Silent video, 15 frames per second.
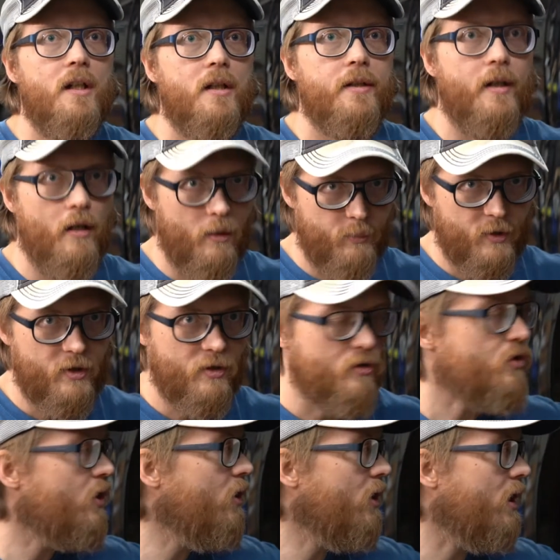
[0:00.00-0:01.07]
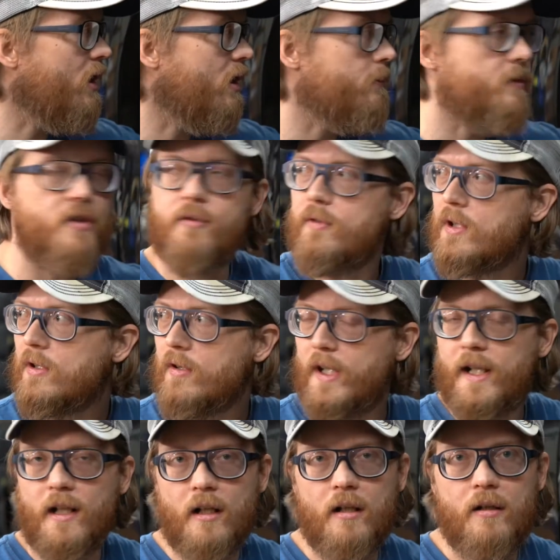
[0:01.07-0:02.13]
the upper control arm to the
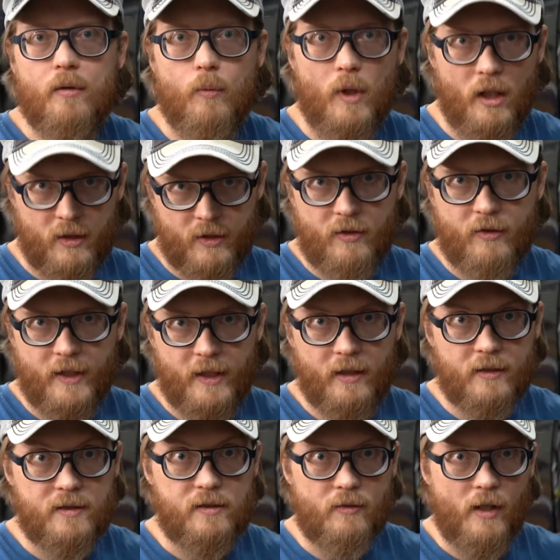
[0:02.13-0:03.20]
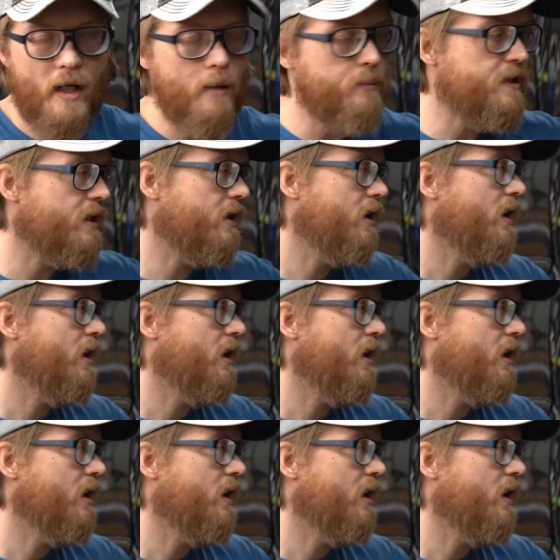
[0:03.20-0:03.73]
cradle while the cradle is dropped.